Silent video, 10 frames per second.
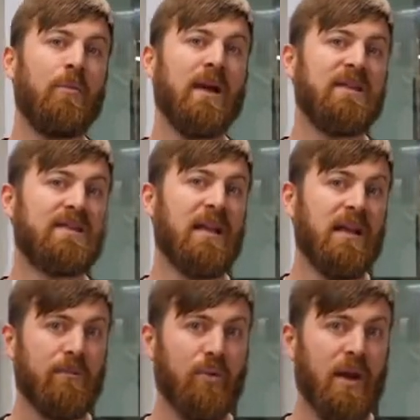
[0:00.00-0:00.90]
way
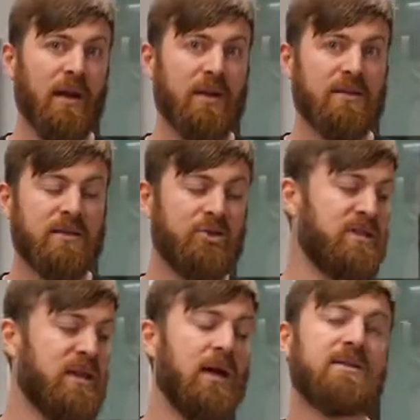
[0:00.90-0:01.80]
selling products,
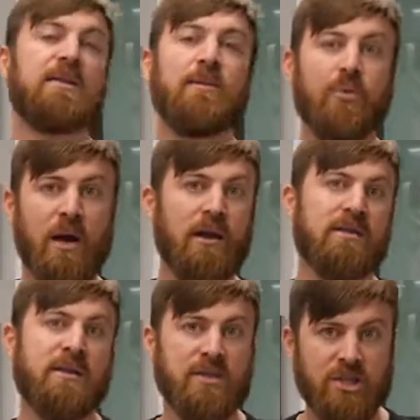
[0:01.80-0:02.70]
just hustling
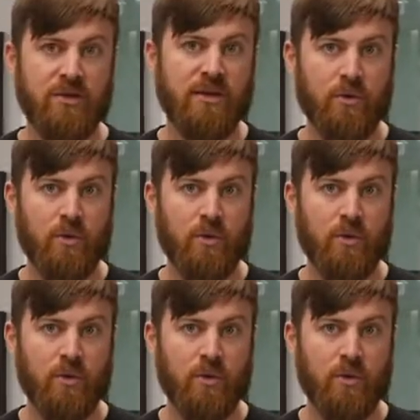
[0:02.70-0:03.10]
products on street